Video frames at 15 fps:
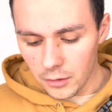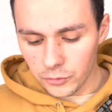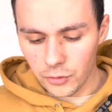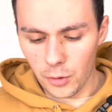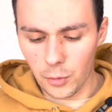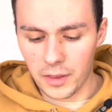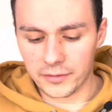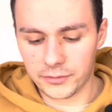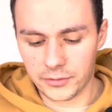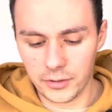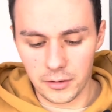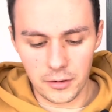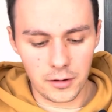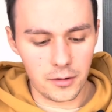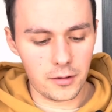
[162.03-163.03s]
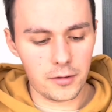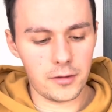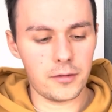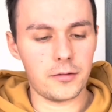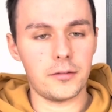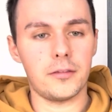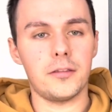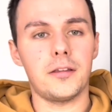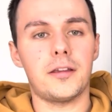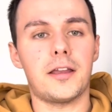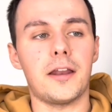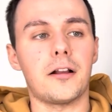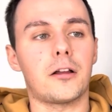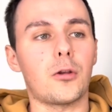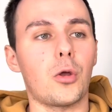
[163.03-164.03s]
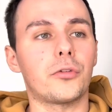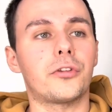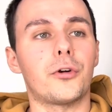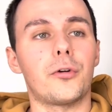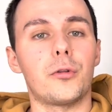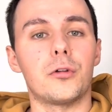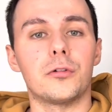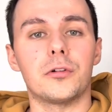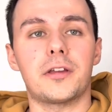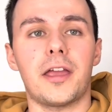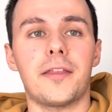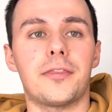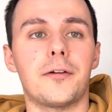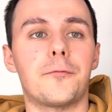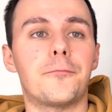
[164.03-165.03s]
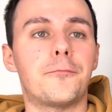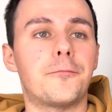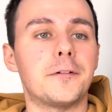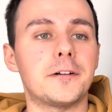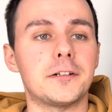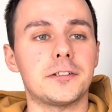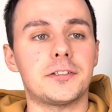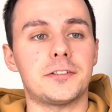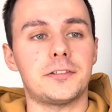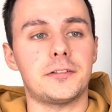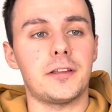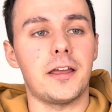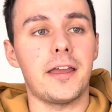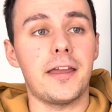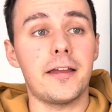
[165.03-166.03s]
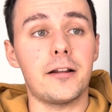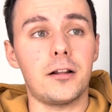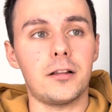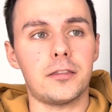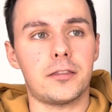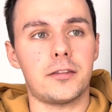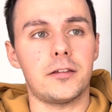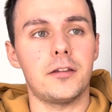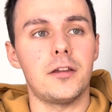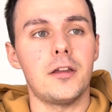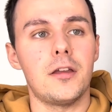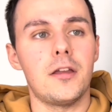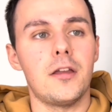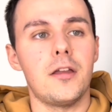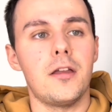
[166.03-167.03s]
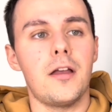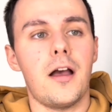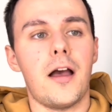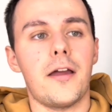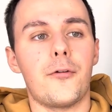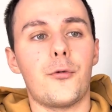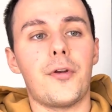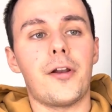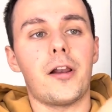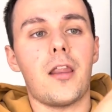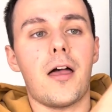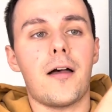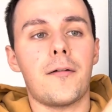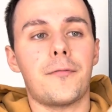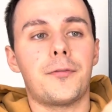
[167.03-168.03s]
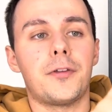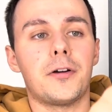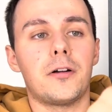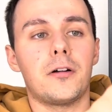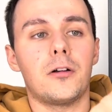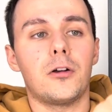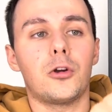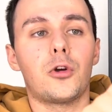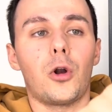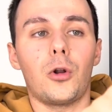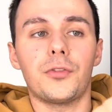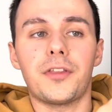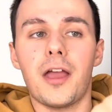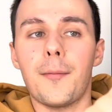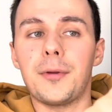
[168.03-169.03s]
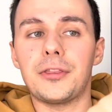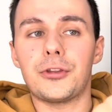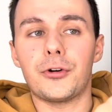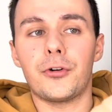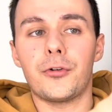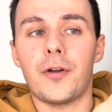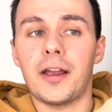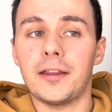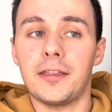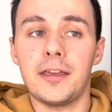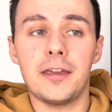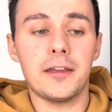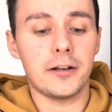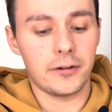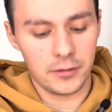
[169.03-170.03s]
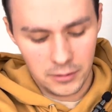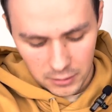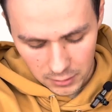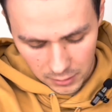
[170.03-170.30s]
So let's get a closer look at the first hilt. I really love the gold emitter right here,